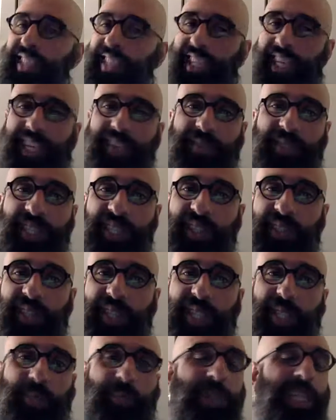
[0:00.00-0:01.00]
time in
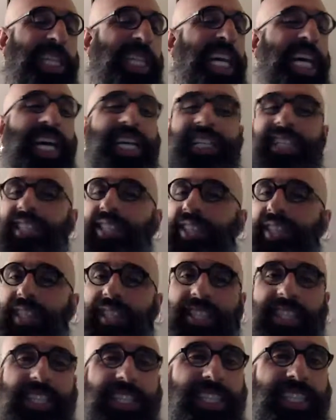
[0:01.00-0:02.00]
US, but that is
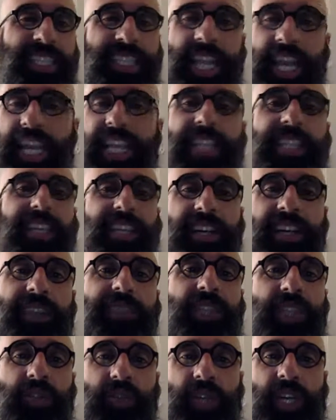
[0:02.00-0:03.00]
just the state
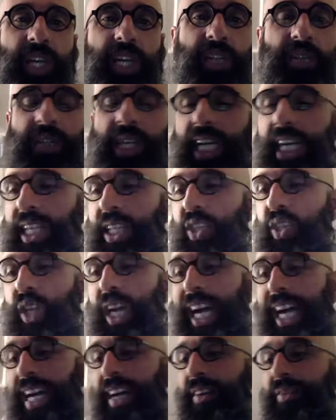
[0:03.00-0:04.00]
of Iran, right? You
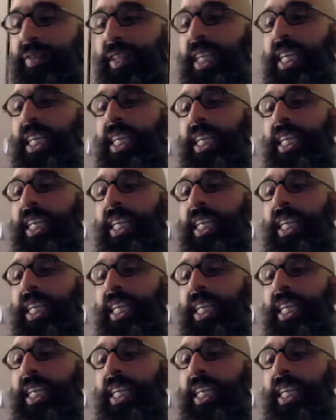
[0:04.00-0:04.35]
have,